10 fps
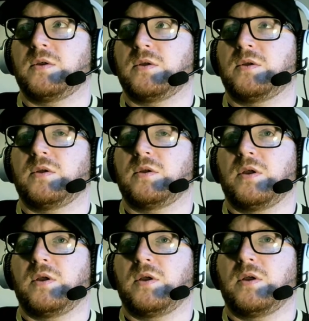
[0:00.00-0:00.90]
I was
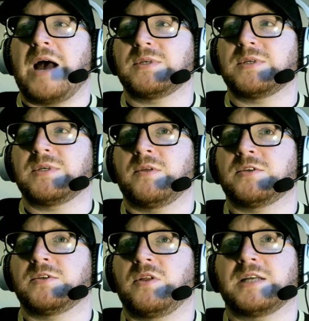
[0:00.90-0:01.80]
happy with the result. Like I said,
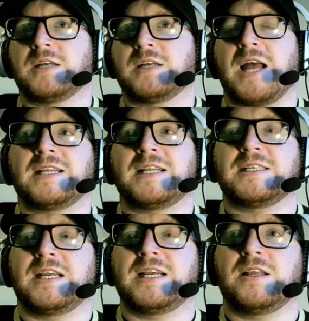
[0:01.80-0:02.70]
I didn't see
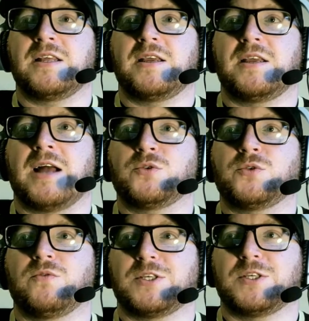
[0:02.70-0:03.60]
the actual result
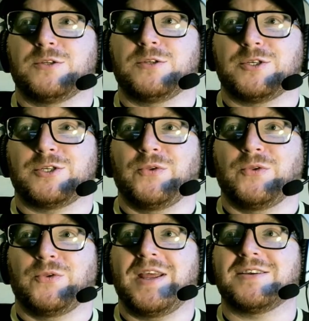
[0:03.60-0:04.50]
till Sunday because
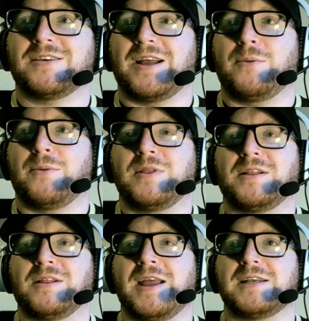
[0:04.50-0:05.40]
I were in the lakes
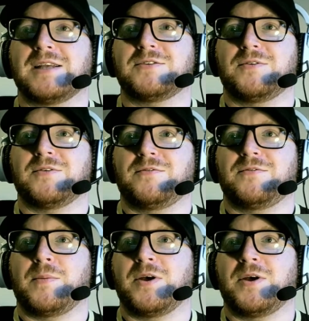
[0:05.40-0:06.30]
for my birthday
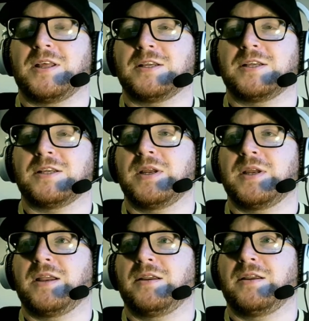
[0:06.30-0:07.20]
this weekend, and
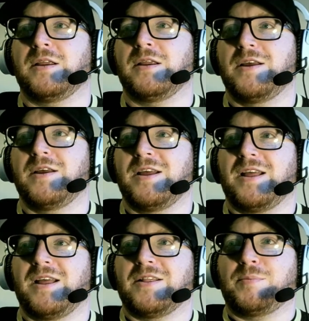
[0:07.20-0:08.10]
the
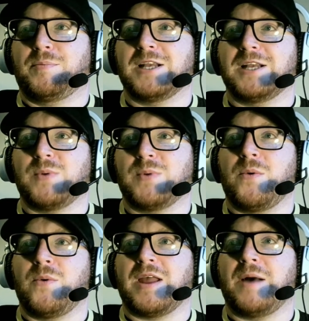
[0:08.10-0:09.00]
place where we were camping
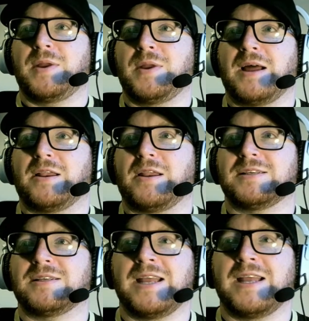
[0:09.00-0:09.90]
had 0
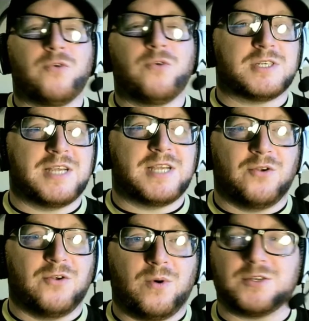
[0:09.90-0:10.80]
signal
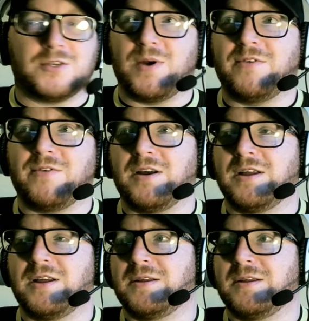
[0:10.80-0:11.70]
whatsoever.
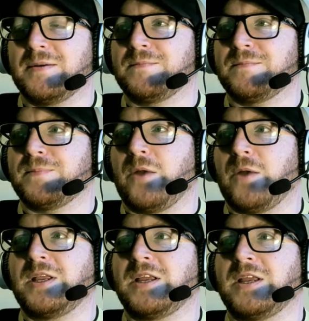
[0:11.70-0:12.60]
And when you did
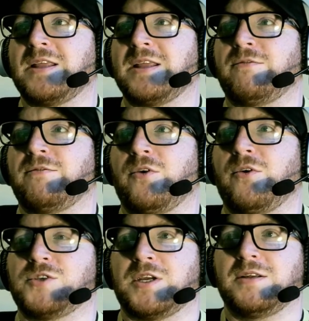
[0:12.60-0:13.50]
get 4G,
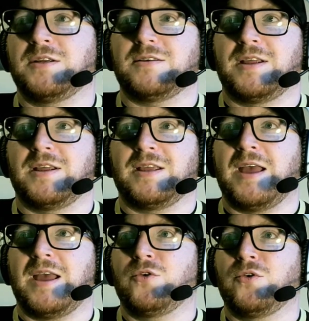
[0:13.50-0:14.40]
nothing
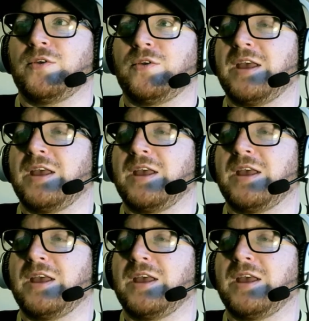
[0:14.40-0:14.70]
came of it.